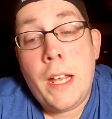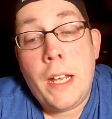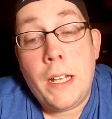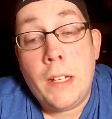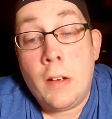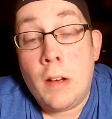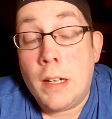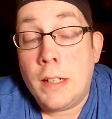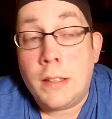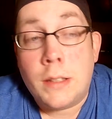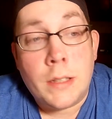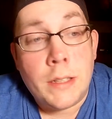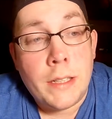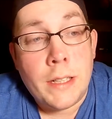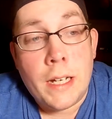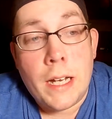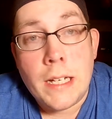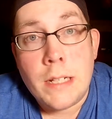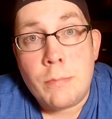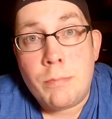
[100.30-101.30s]
And
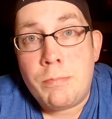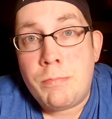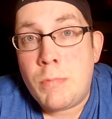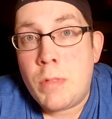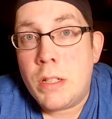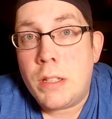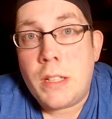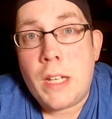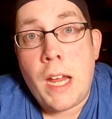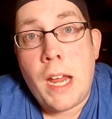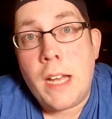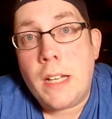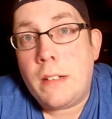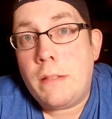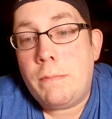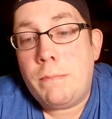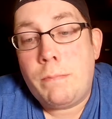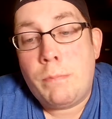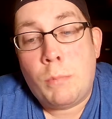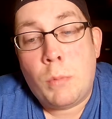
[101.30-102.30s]
honestly, I just can't
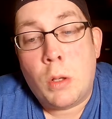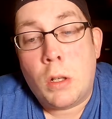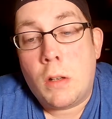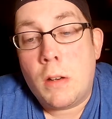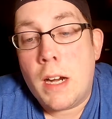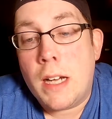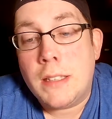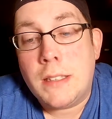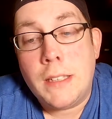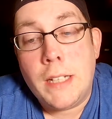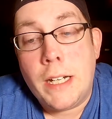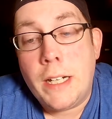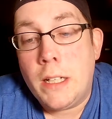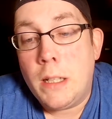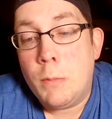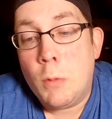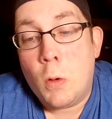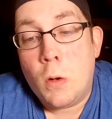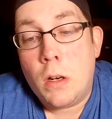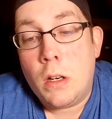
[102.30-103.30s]
procrastinate
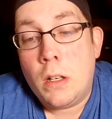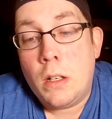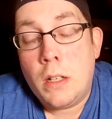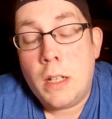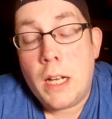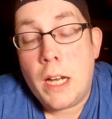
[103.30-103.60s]
anymore.